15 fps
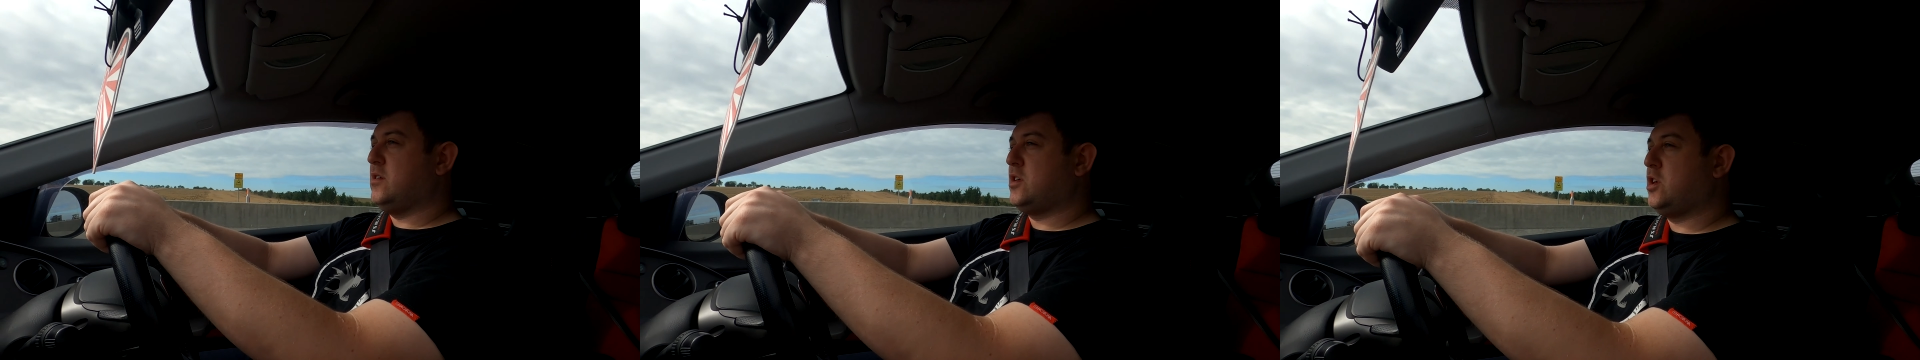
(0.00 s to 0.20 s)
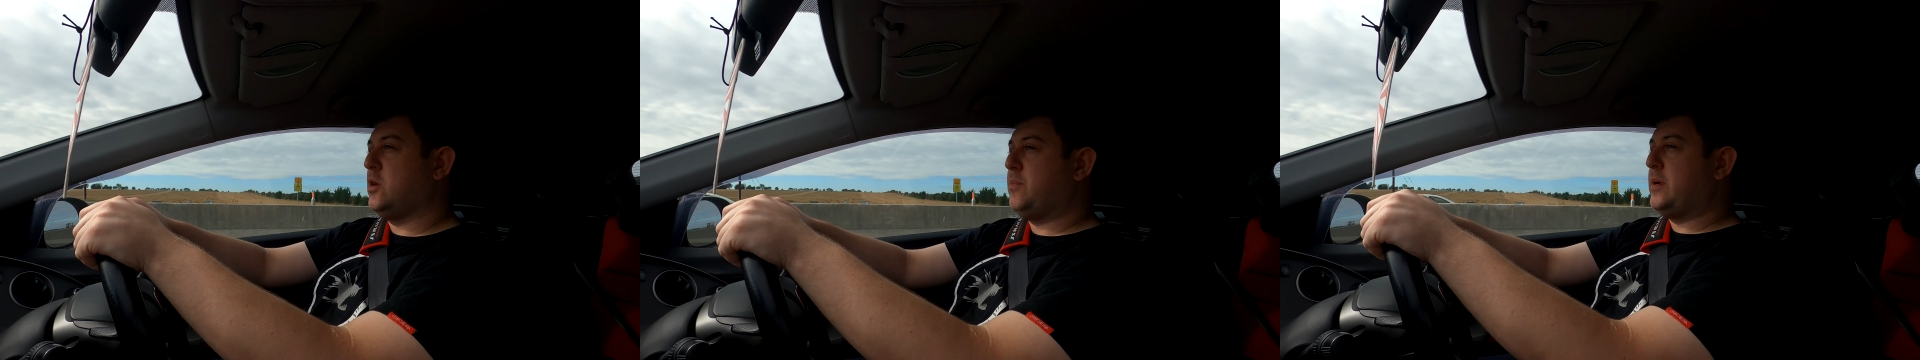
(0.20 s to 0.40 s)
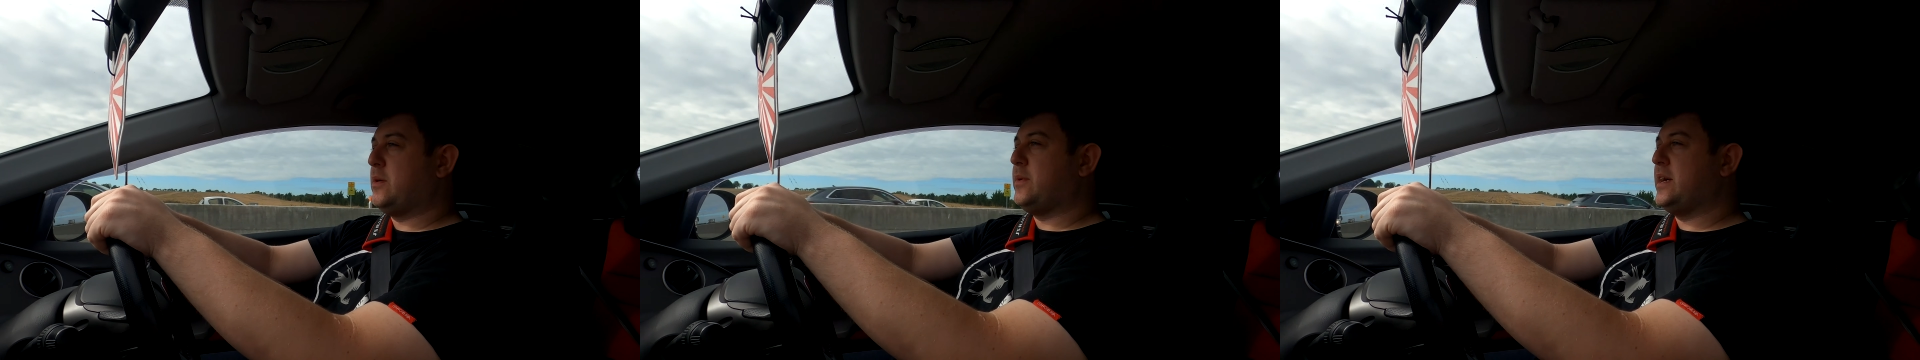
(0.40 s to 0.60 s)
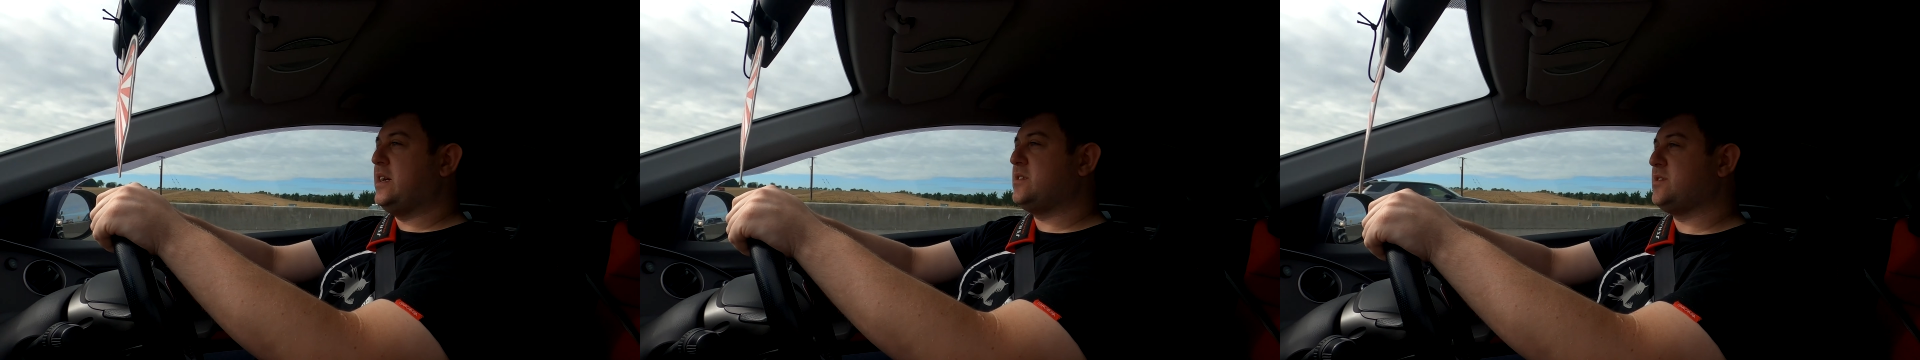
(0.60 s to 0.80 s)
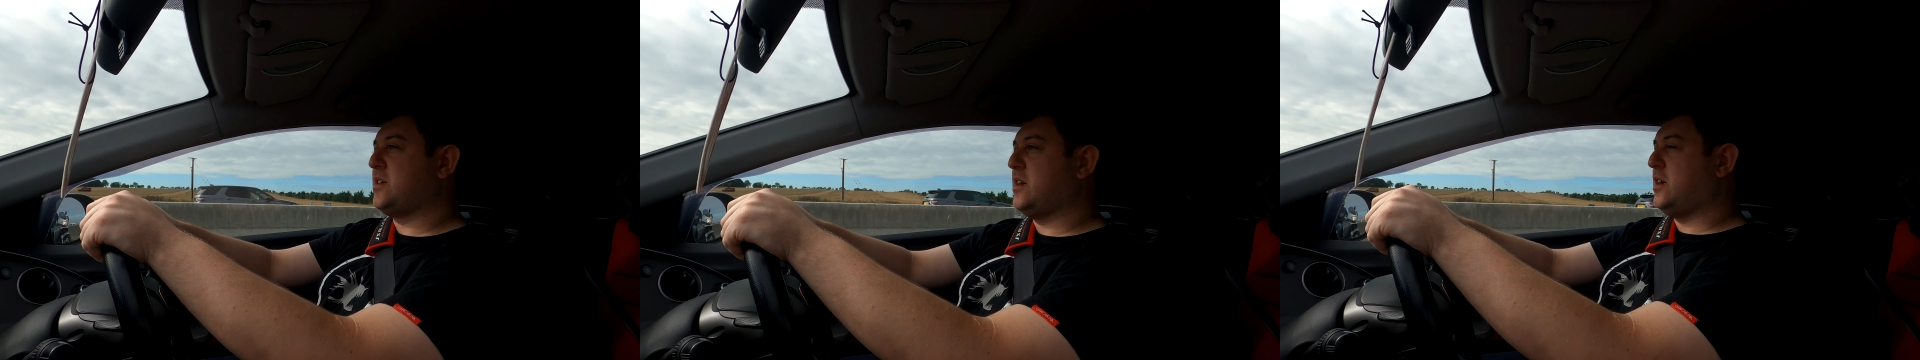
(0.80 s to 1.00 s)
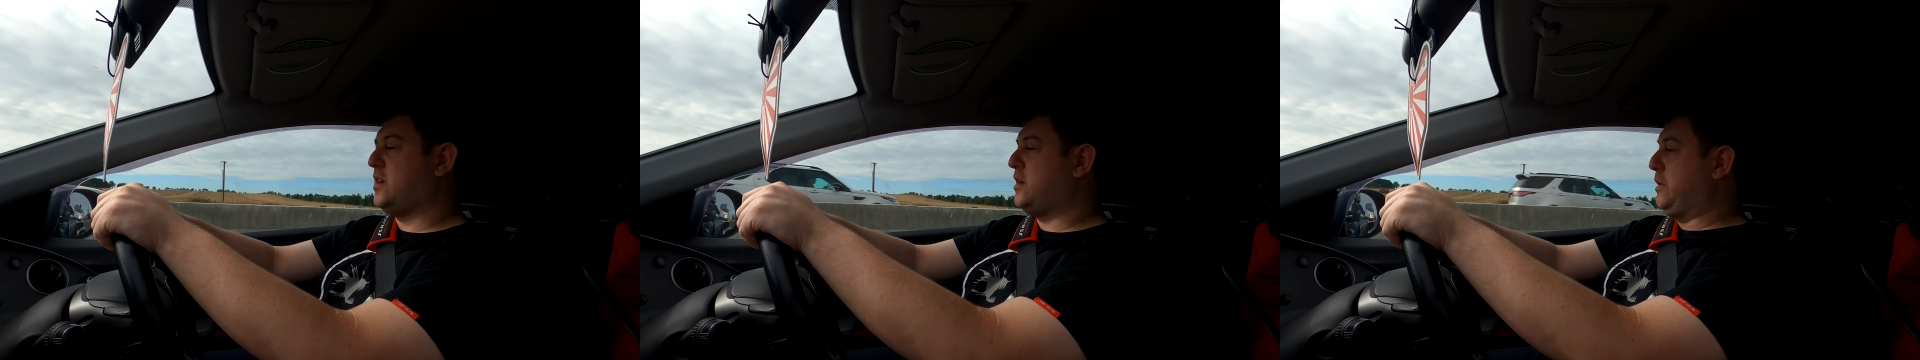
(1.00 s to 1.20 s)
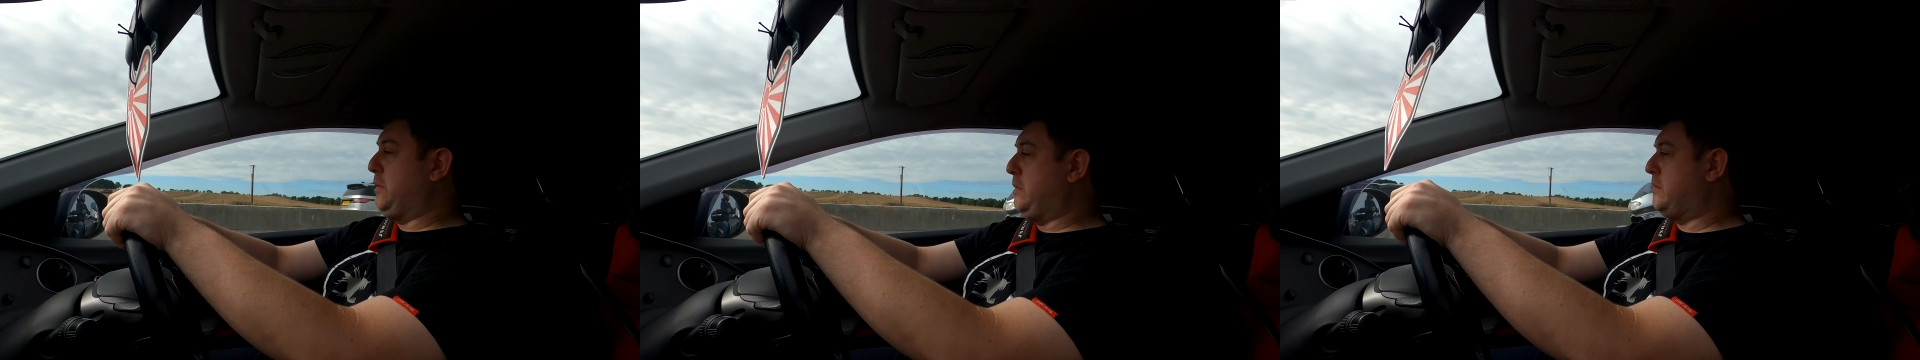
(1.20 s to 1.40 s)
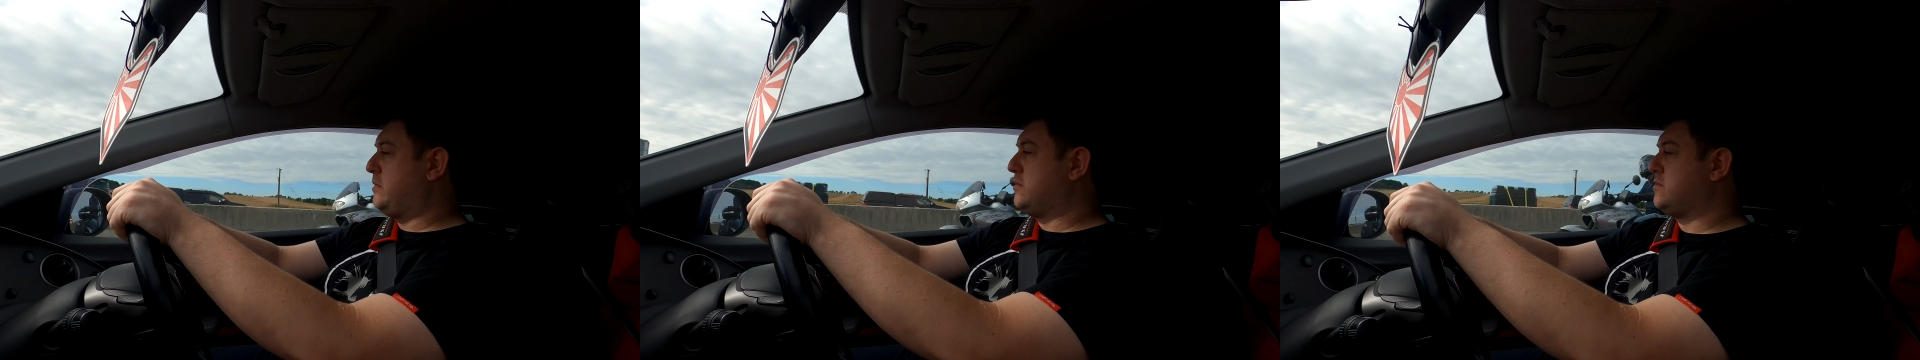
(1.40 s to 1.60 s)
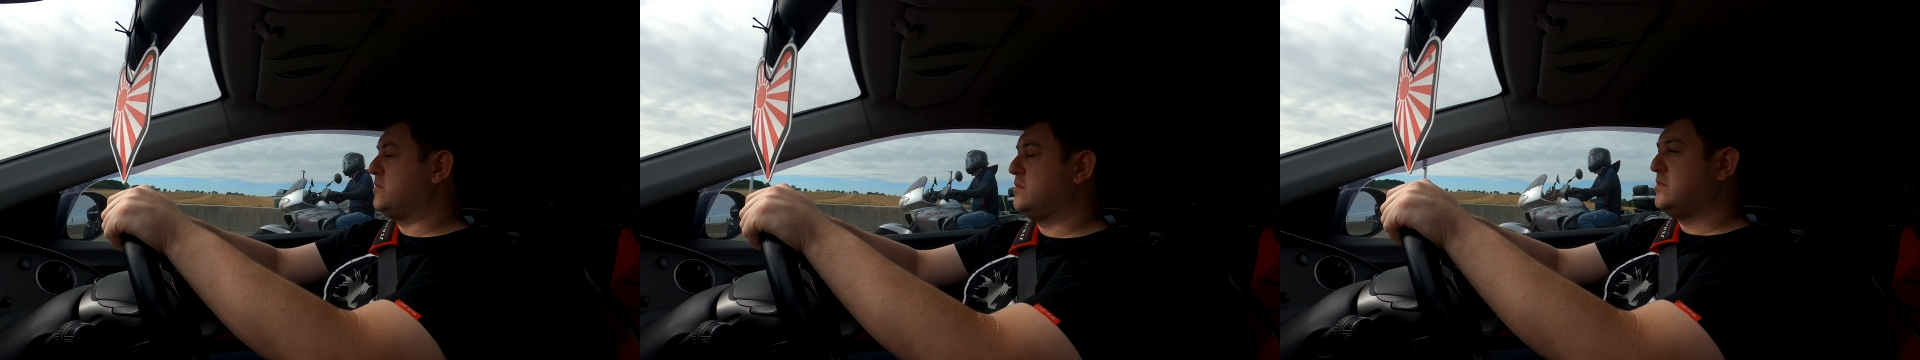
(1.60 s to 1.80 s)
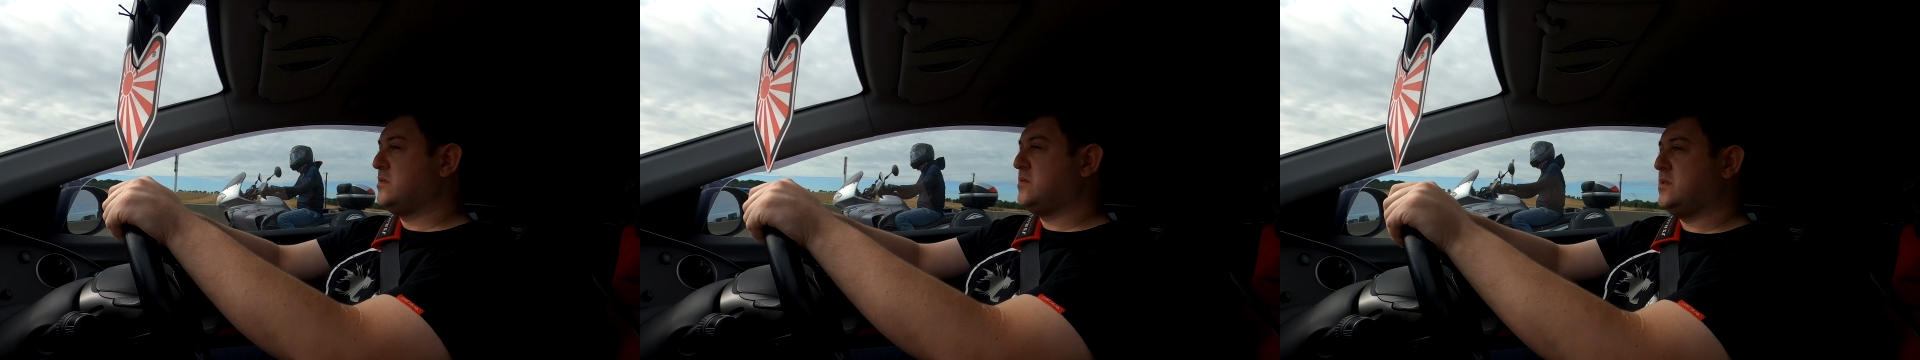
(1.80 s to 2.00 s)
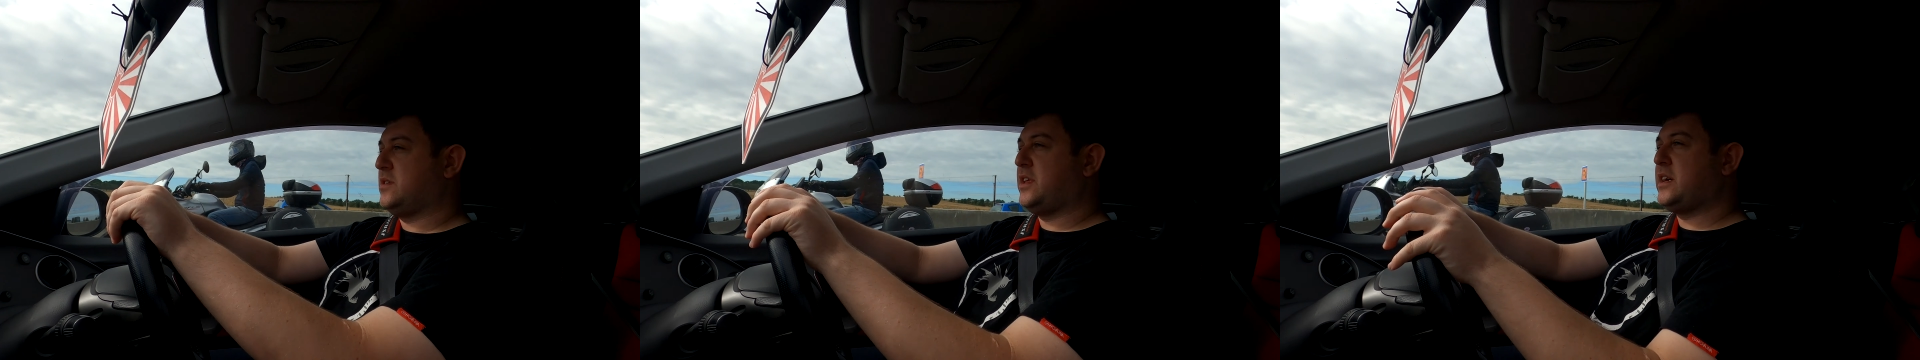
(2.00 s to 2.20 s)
a couple of weeks ago, I